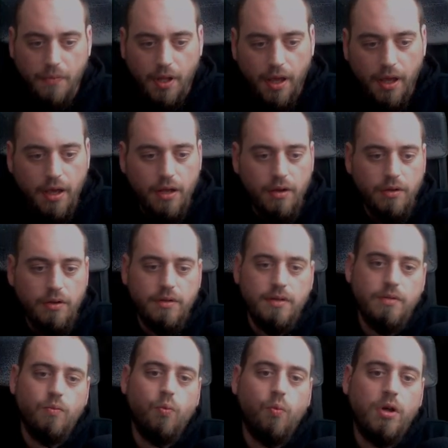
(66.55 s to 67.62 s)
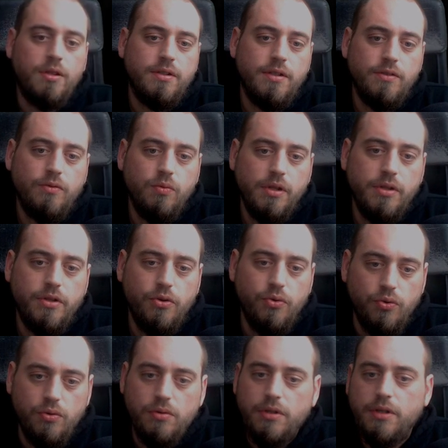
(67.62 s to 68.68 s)
And what this will
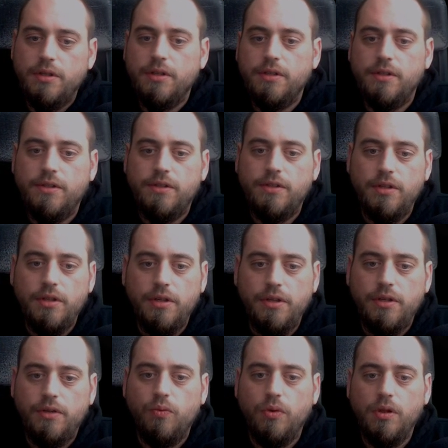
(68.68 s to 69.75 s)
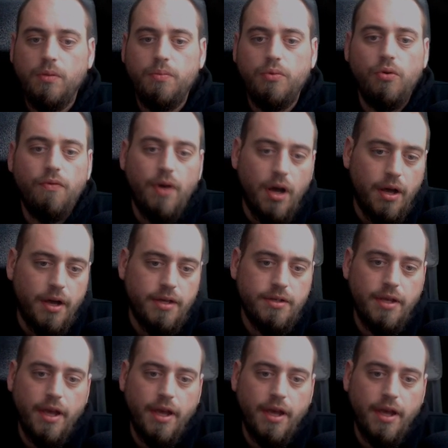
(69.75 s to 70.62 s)
do is it will provide